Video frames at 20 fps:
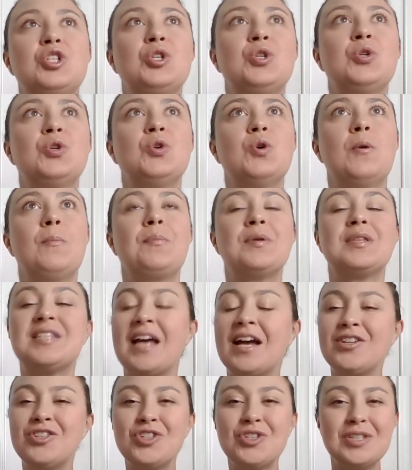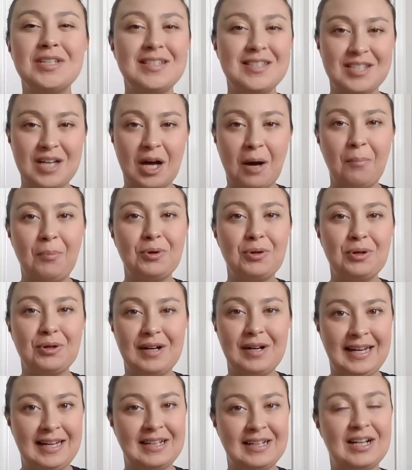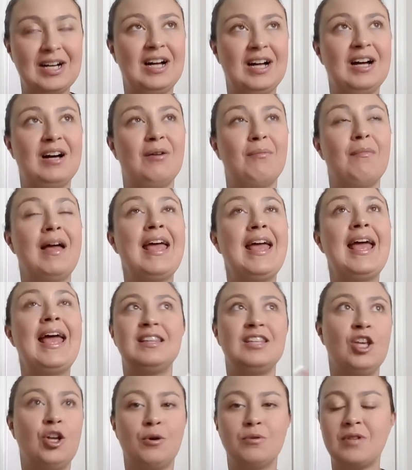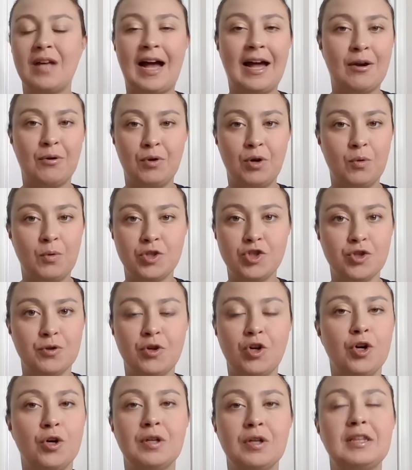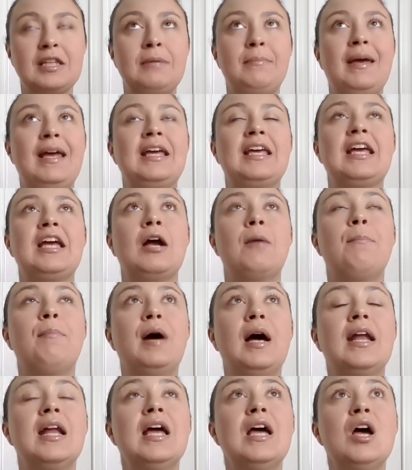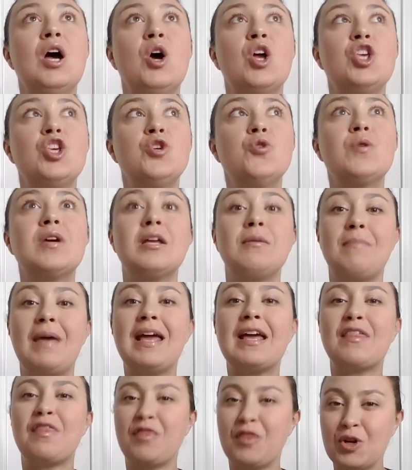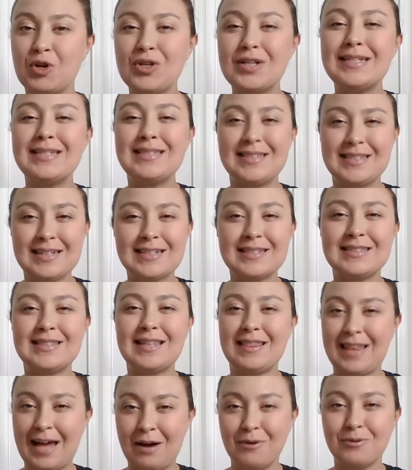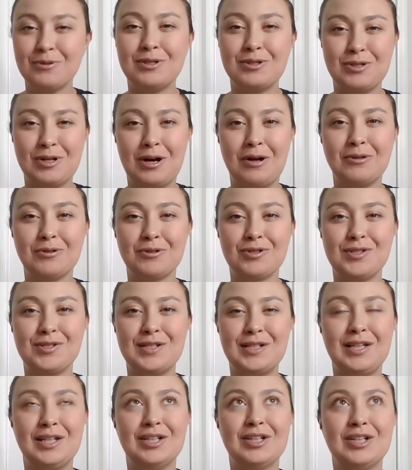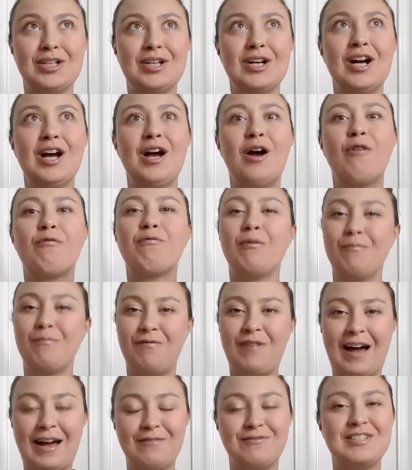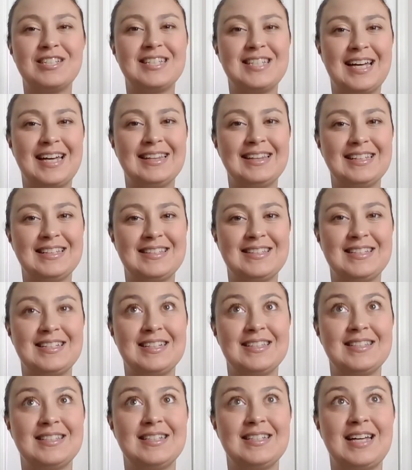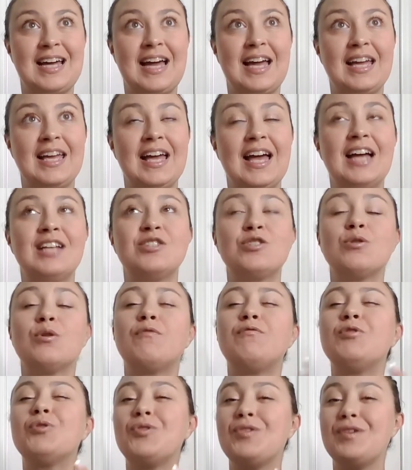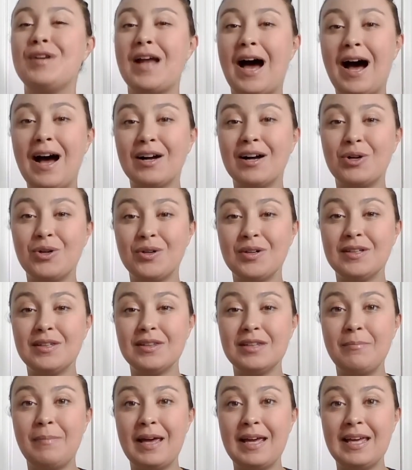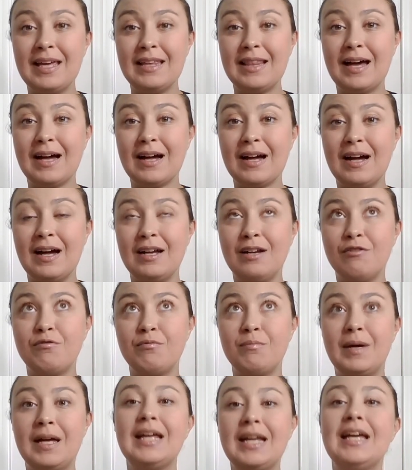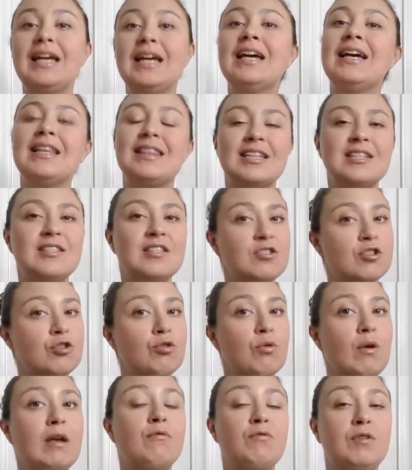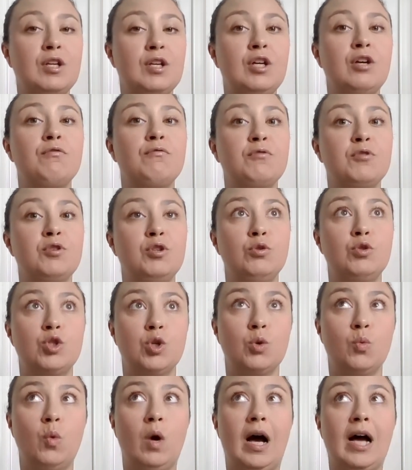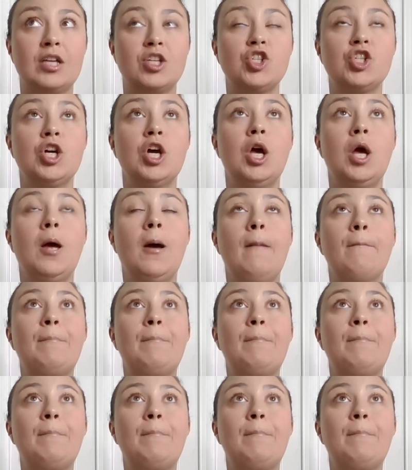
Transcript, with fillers: to potentially double your income. You know, I don't know what you're currently making, but you can make thirty-six thousand dollars a year from five to ten listings a day. And so if you're not currently making that kind of money, this is a great video for you to watch.